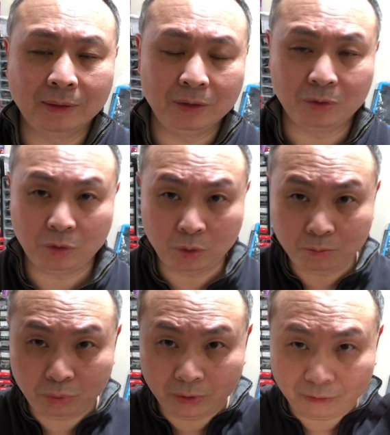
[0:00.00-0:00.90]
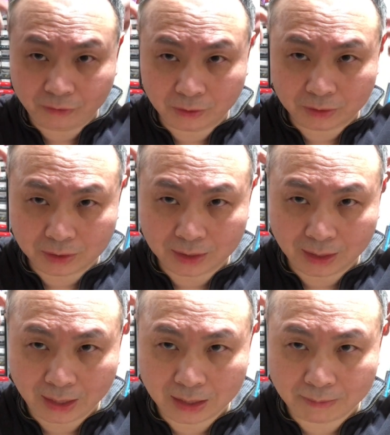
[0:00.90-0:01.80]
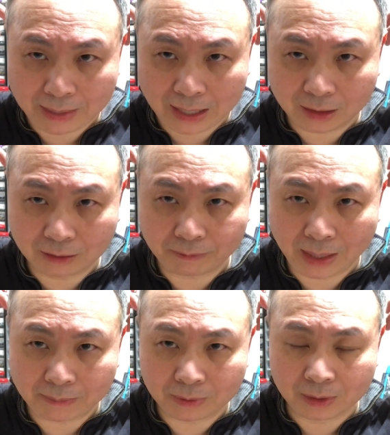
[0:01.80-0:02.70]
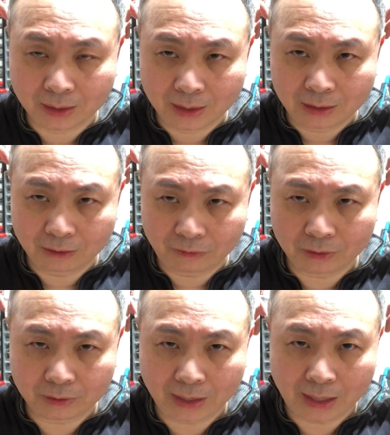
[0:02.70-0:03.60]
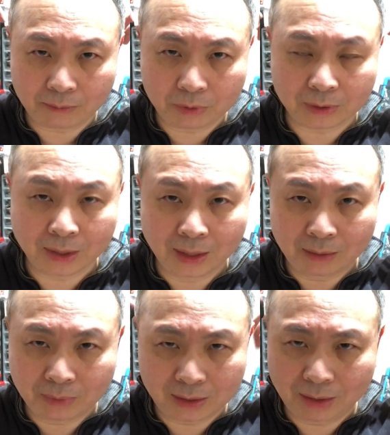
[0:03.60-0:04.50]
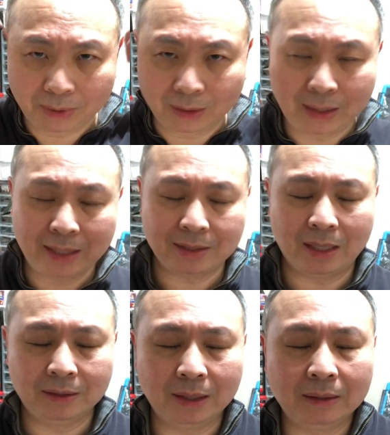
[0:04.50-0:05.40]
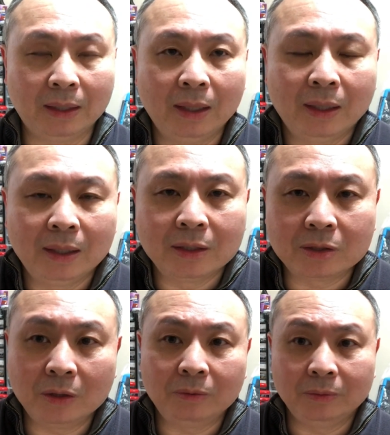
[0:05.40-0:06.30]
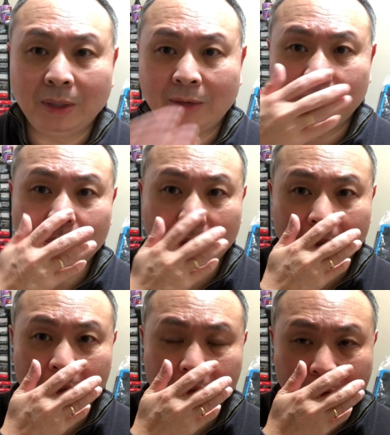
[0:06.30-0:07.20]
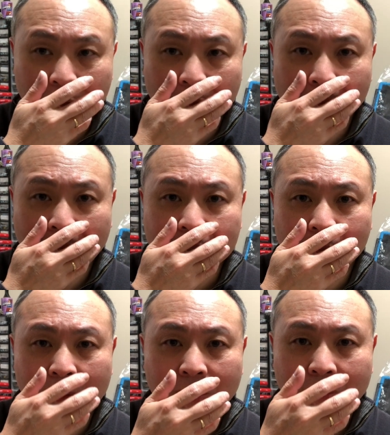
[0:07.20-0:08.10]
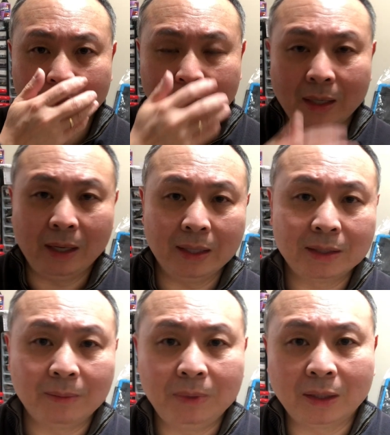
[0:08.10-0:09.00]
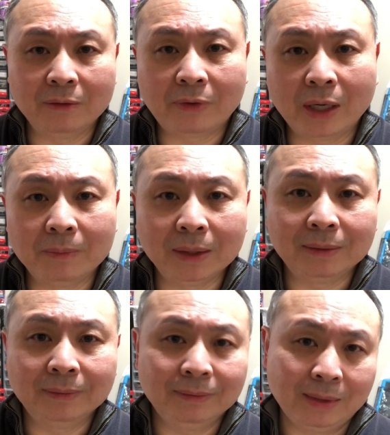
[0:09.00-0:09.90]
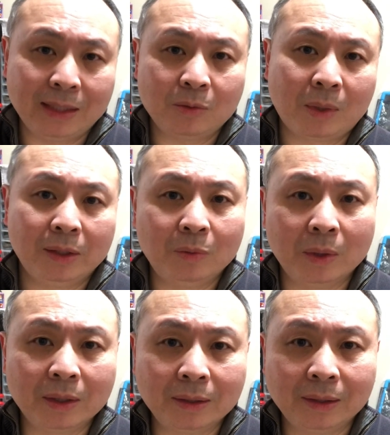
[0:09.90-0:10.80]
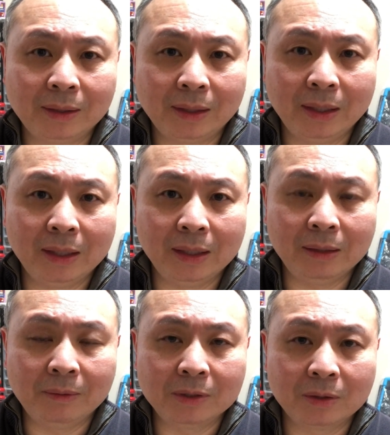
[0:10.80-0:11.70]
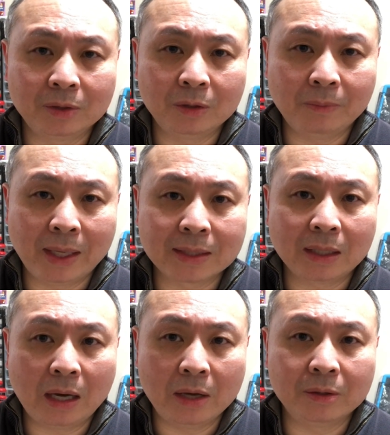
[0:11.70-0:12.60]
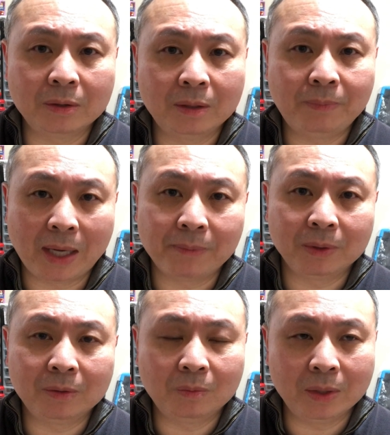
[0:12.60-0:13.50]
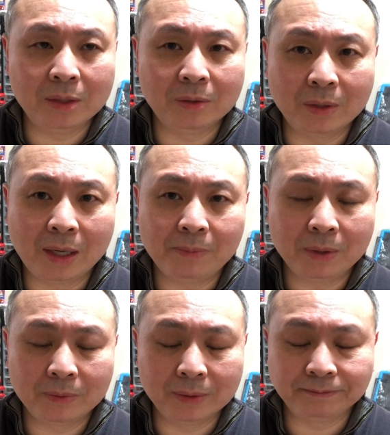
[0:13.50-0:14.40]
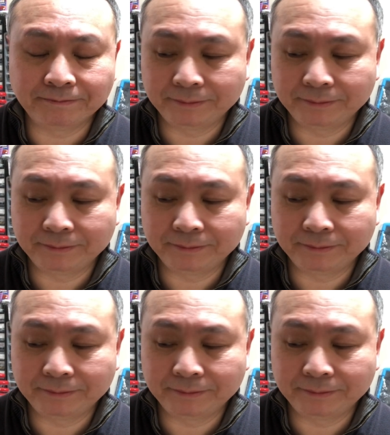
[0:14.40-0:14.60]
You could put filters in the back of the Papper to filter the output, but typically that's not done. So you have to wear a surgical mask when you're in an aseptic environment. That's why you wear a surgical mask under the Papper when you're in the operating room.